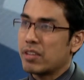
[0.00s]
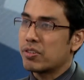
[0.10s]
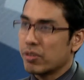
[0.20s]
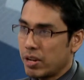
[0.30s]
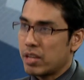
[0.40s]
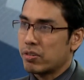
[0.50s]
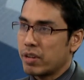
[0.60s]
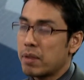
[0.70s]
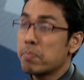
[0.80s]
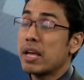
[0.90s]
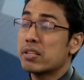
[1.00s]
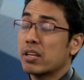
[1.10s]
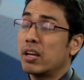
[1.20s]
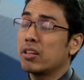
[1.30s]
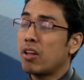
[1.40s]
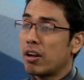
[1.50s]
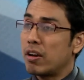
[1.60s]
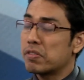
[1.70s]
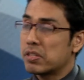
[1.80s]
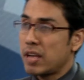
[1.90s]
That's true. That makes a lot
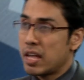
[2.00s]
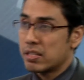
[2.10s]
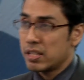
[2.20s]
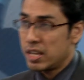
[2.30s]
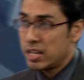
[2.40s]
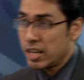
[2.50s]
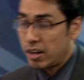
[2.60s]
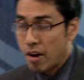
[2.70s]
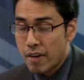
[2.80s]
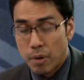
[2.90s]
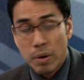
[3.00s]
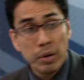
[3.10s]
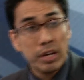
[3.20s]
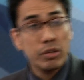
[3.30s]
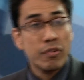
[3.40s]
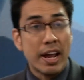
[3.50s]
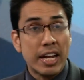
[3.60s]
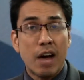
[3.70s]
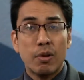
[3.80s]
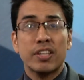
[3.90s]
of sense indeed. All right, what we're going to do
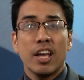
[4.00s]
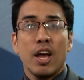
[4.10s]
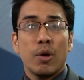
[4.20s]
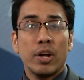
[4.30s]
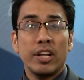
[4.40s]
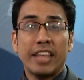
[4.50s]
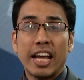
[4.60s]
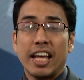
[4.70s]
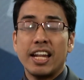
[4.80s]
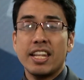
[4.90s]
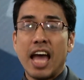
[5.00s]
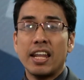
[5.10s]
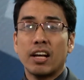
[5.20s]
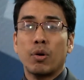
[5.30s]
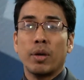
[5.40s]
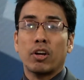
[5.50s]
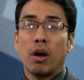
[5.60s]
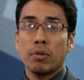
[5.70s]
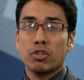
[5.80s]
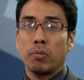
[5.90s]
right now is we're going to take another quick
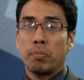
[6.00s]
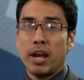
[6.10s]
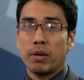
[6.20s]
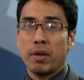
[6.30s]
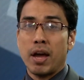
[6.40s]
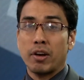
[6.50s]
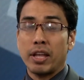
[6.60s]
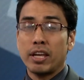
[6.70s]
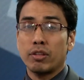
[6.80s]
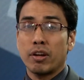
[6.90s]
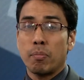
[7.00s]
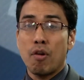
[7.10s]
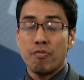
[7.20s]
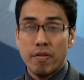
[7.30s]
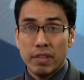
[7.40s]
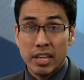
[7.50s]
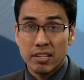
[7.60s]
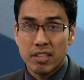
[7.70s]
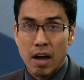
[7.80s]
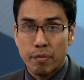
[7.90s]
commercial break. We are getting into the more
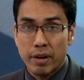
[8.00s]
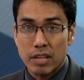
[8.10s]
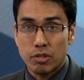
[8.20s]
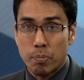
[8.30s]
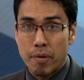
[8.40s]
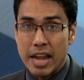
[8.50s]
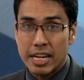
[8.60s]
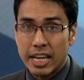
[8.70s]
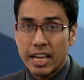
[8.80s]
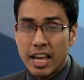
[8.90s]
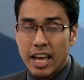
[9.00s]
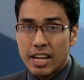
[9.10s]
riveting stuff with regards to branding.